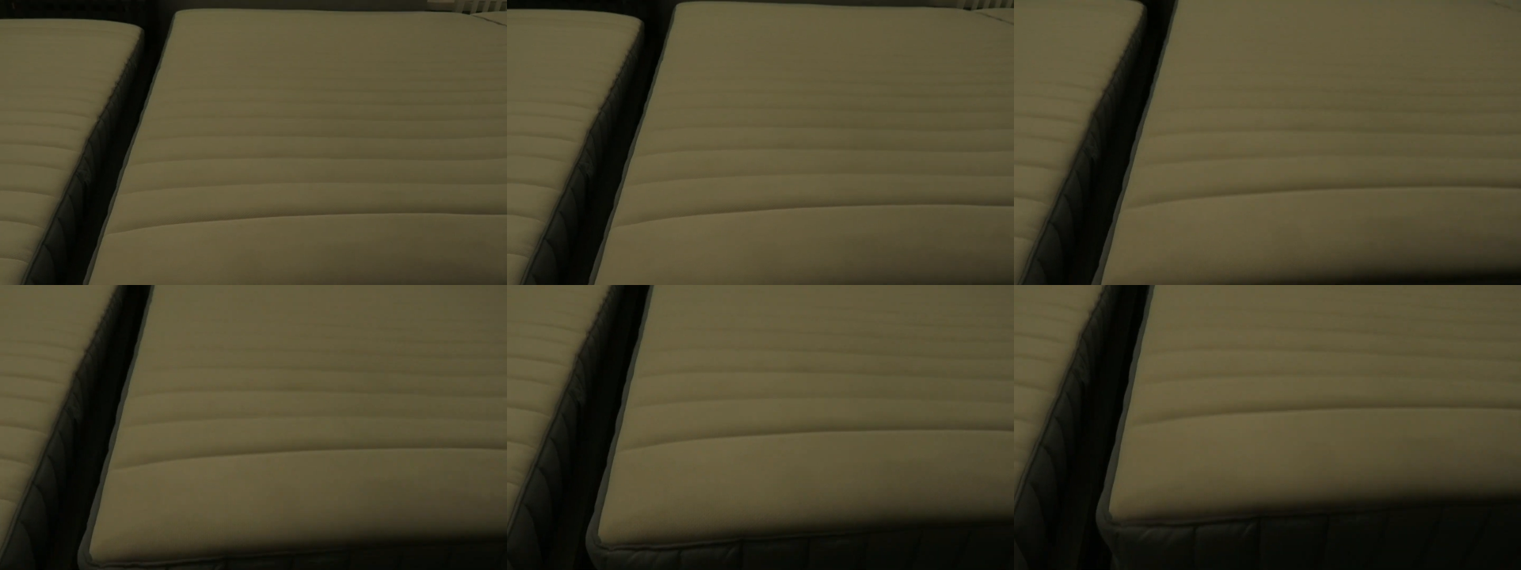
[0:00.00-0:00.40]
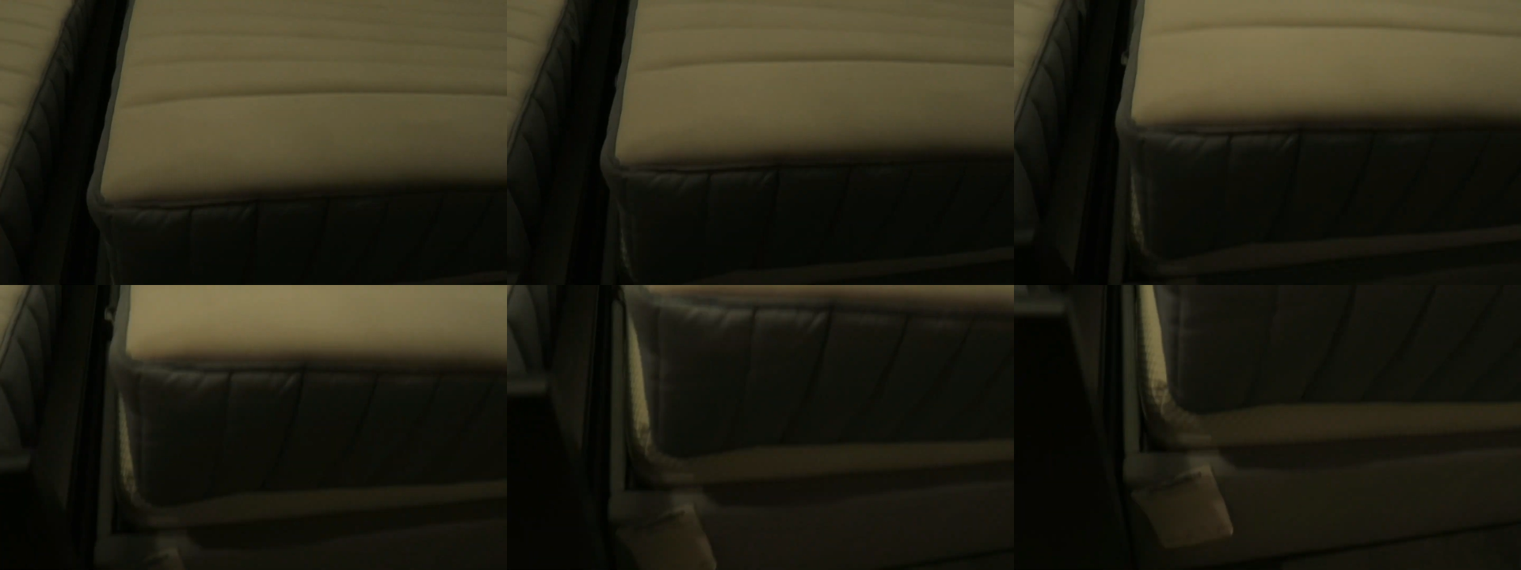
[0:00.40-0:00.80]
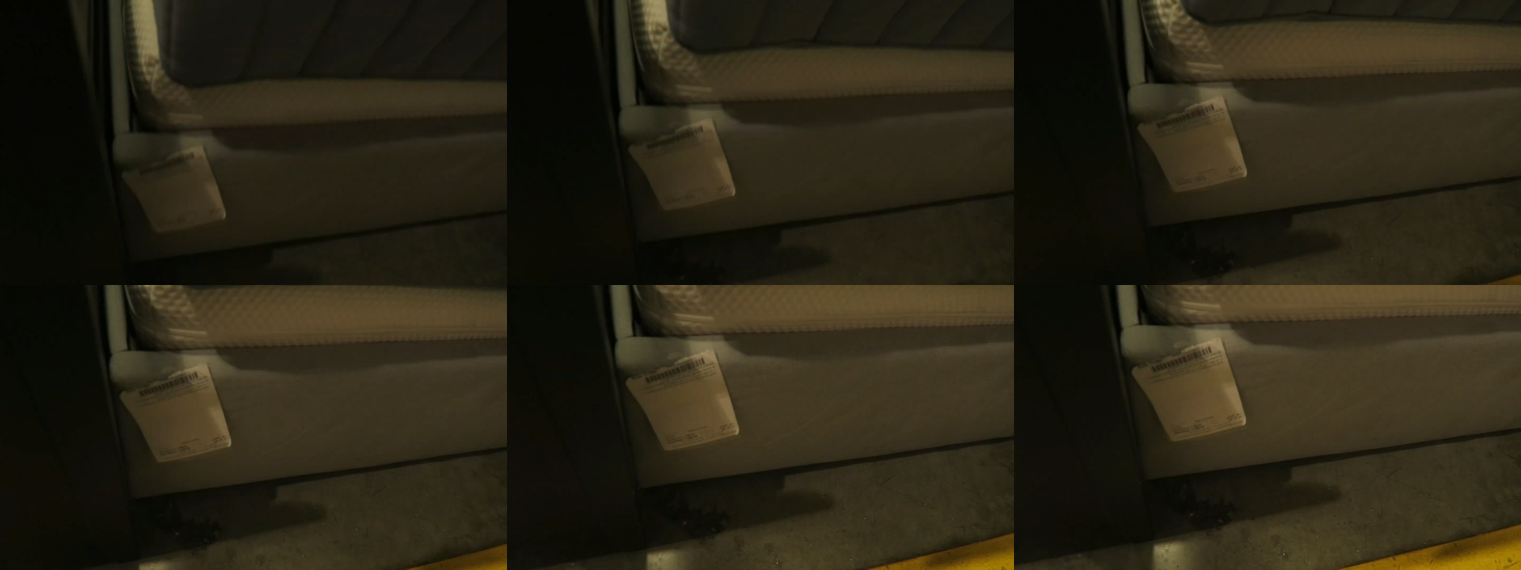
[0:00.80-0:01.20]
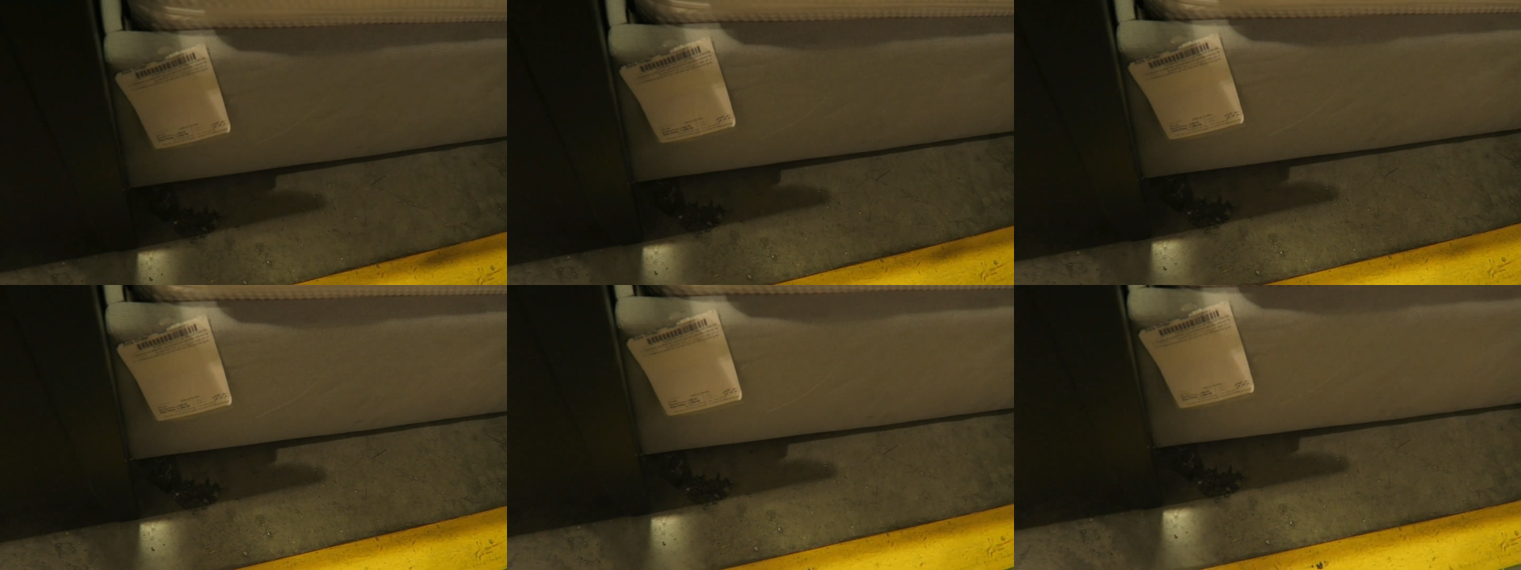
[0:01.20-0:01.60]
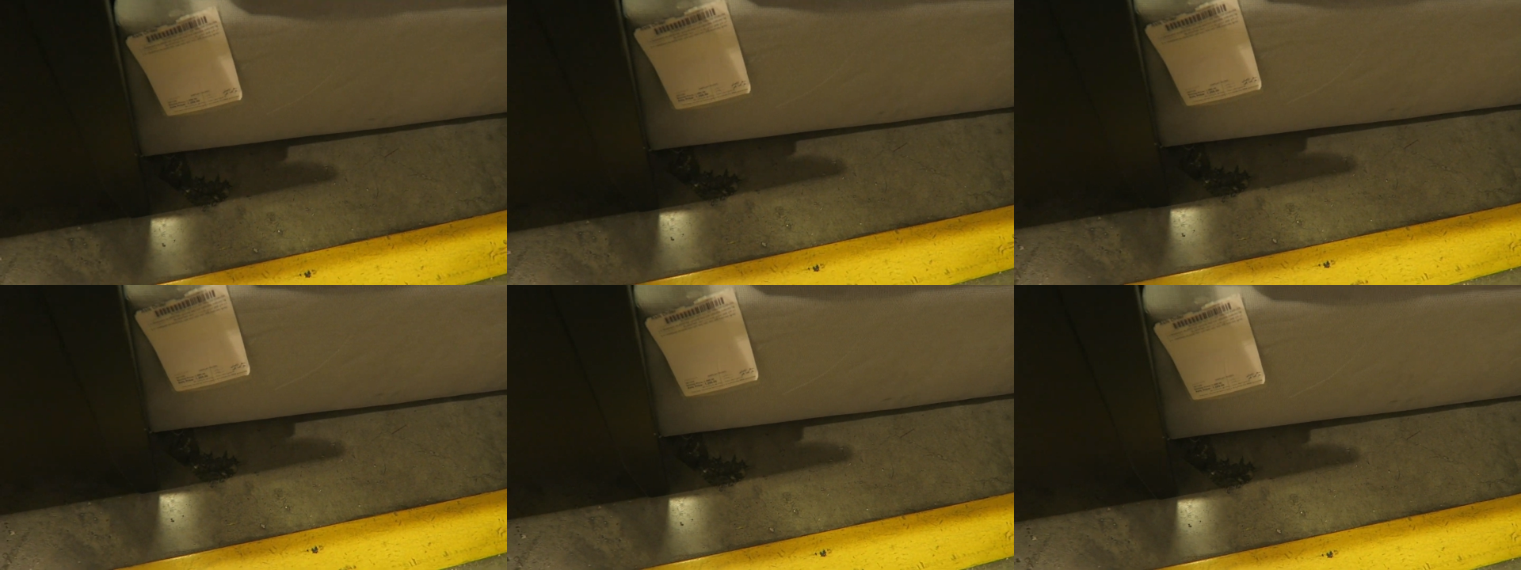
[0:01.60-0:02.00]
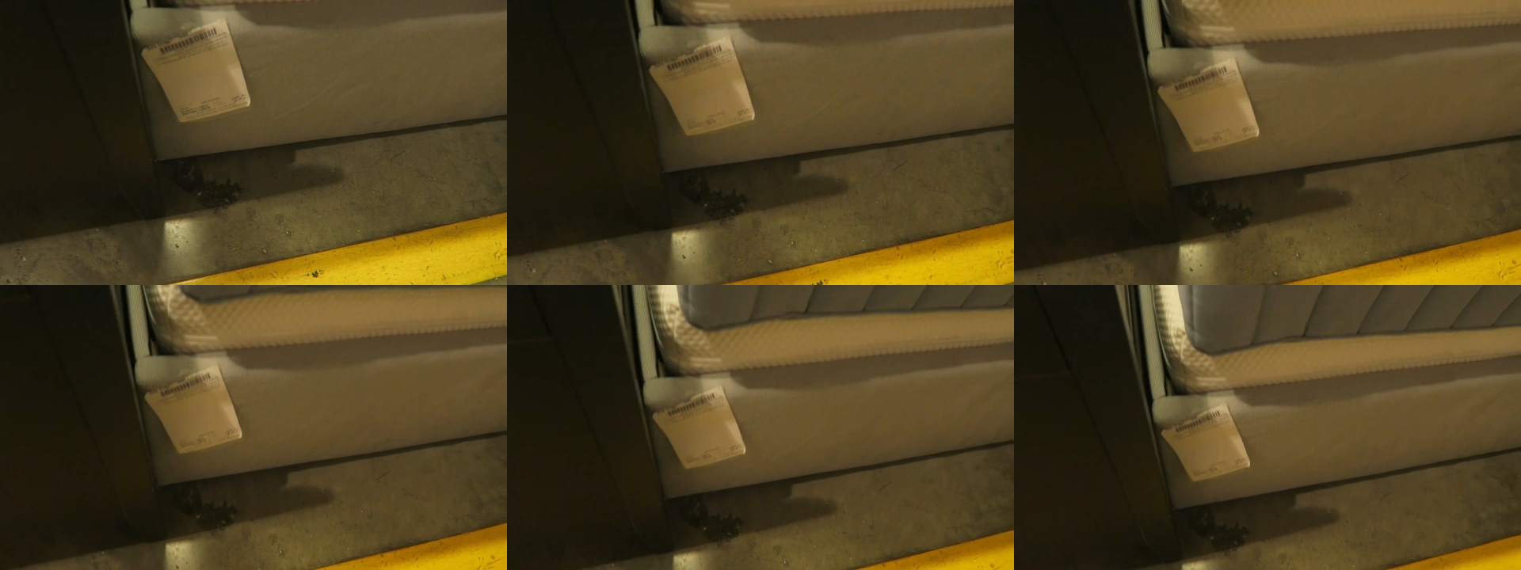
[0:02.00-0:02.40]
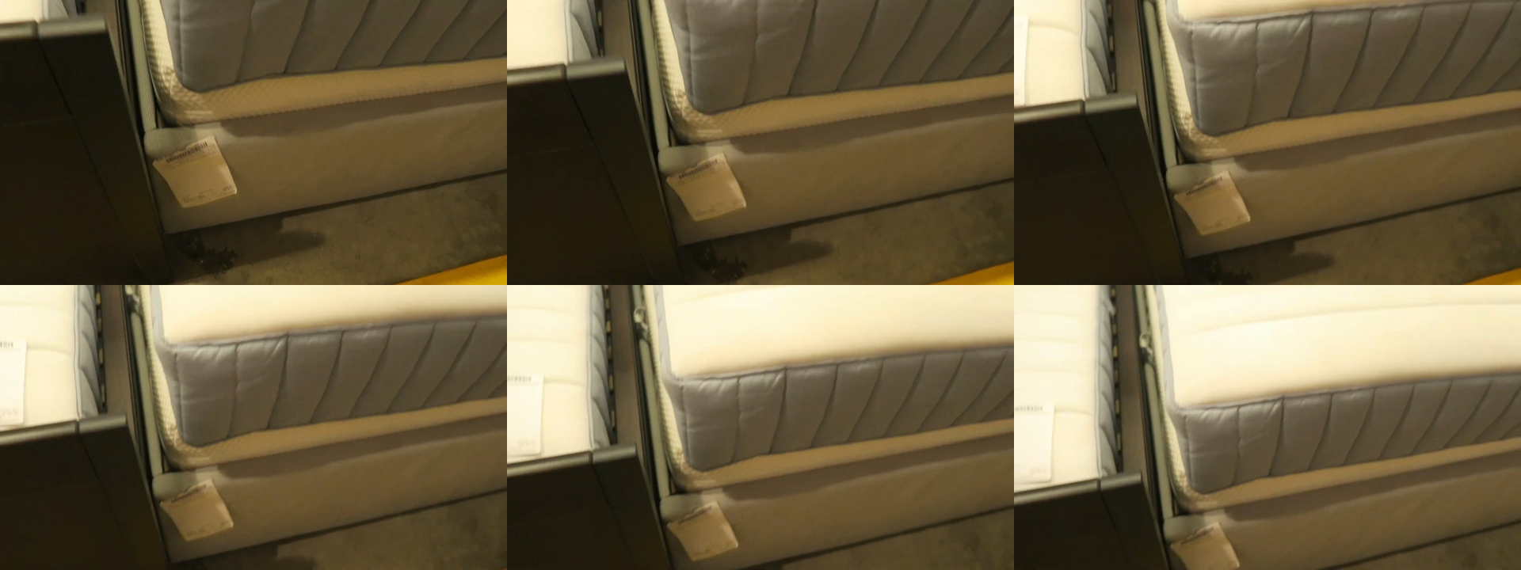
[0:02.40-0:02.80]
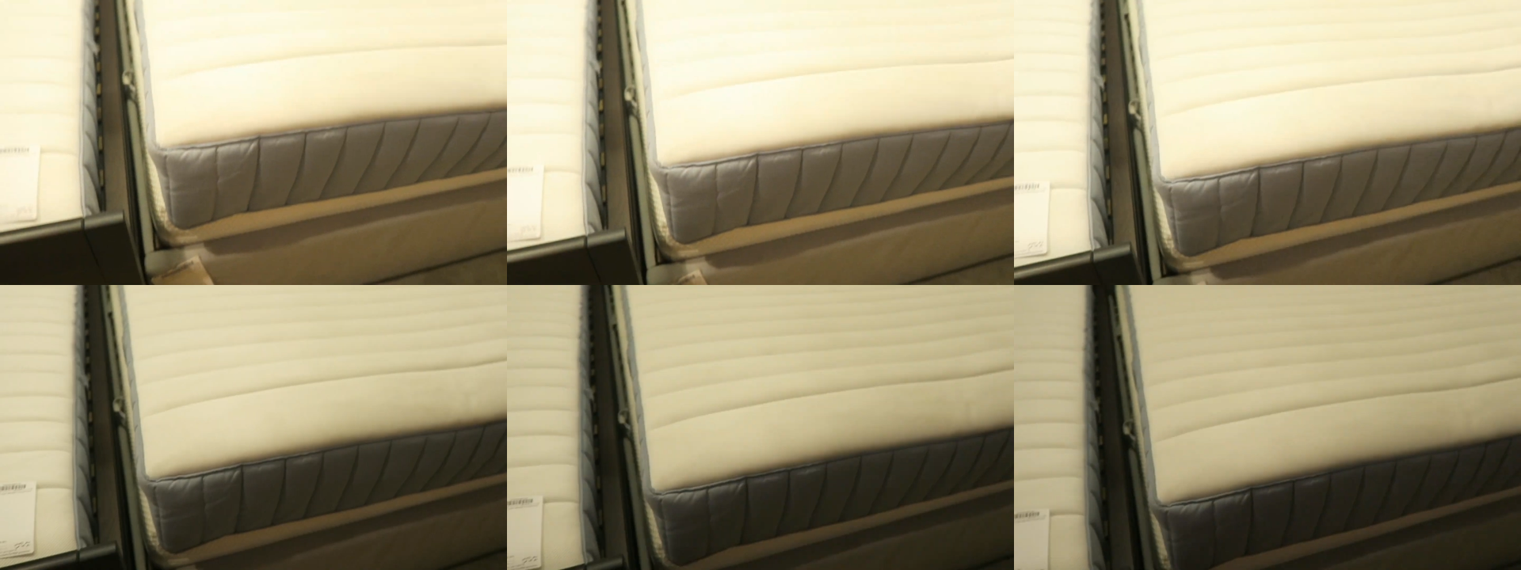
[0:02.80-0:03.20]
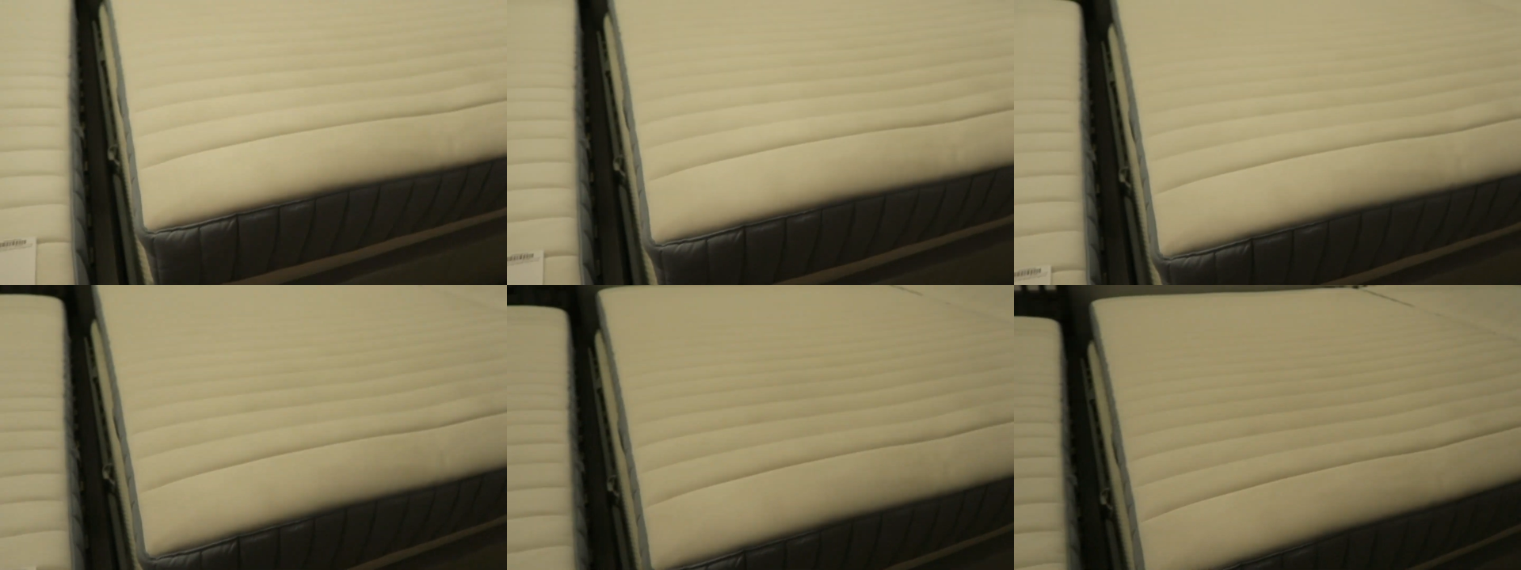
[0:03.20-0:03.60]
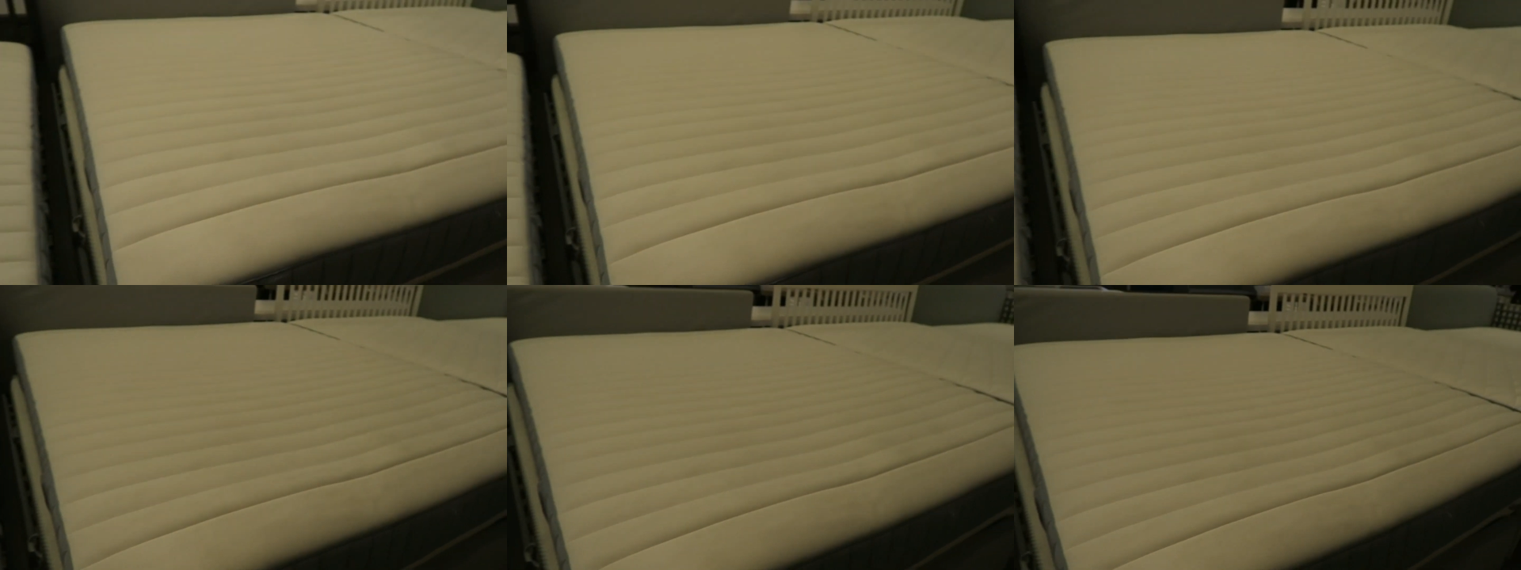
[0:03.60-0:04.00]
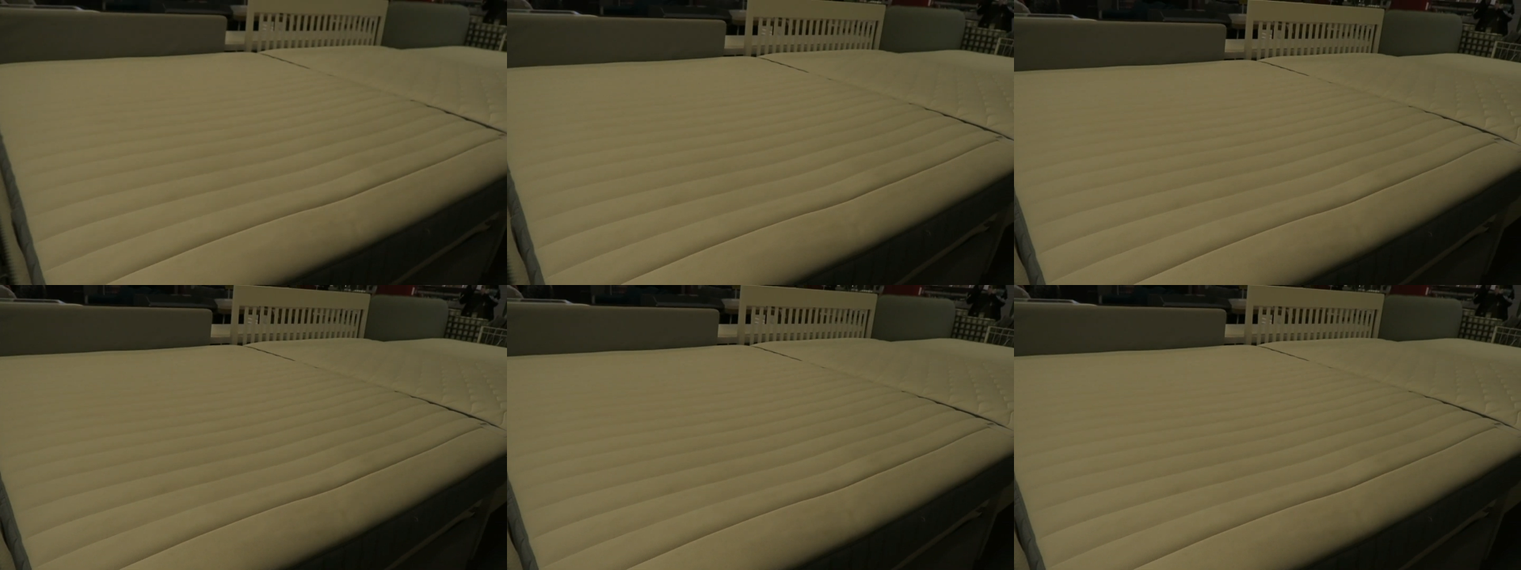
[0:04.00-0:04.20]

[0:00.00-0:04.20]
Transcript: No face is visible, so there are no lips to read.